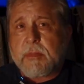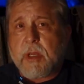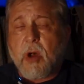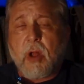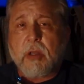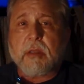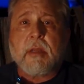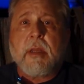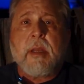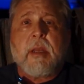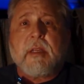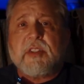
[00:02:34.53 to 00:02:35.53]
cult
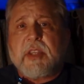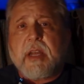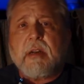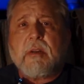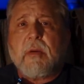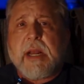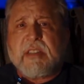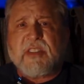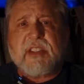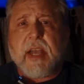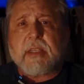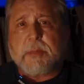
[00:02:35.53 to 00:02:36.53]
centered around
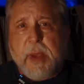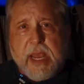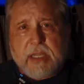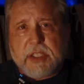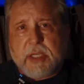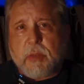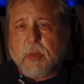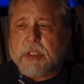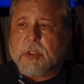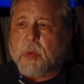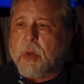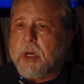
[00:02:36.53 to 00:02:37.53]
sex magic,
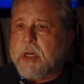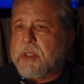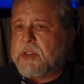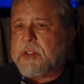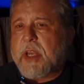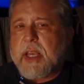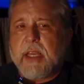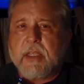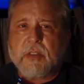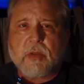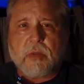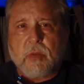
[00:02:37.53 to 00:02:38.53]
which was
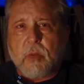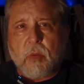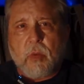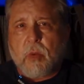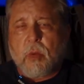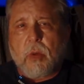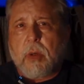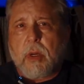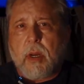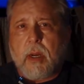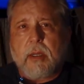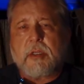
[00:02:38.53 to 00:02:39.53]
his
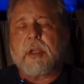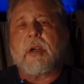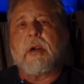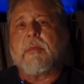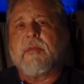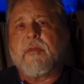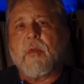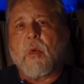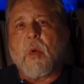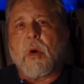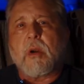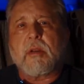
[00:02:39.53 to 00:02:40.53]
uh, term
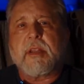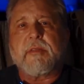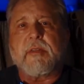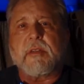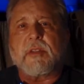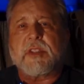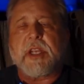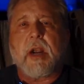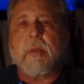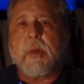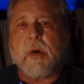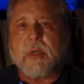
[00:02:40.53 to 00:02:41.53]
for different
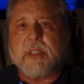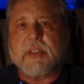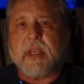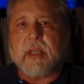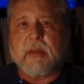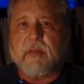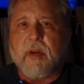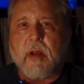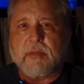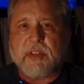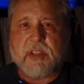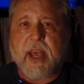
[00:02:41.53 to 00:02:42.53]
ceremonies that
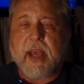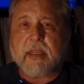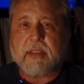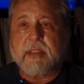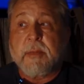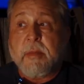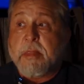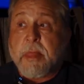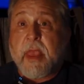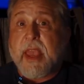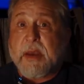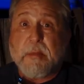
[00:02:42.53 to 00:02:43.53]
involve sex
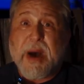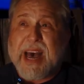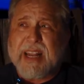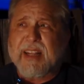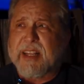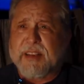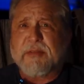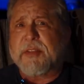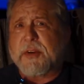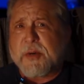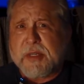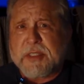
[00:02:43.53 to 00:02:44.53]
and bodily
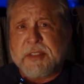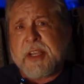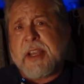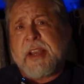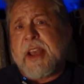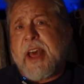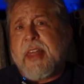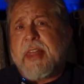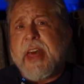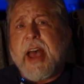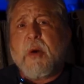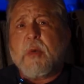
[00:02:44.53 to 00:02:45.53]
fluids
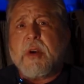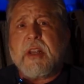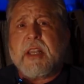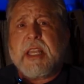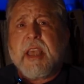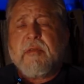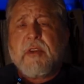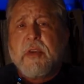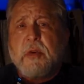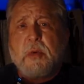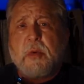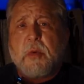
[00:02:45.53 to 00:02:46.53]
that would give
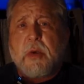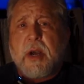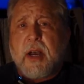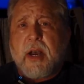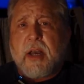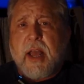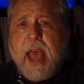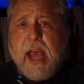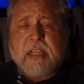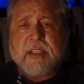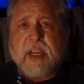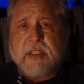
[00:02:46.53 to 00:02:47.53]
you uh,
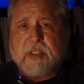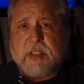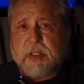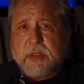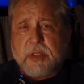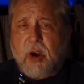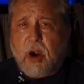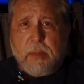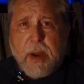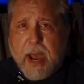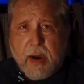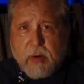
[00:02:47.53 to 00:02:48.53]
access to dark
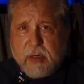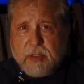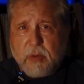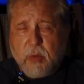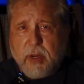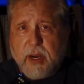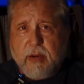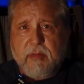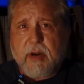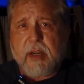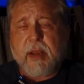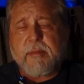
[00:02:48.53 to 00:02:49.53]
powers or
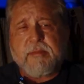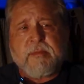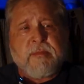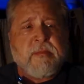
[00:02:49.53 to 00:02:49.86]
whatever. Um,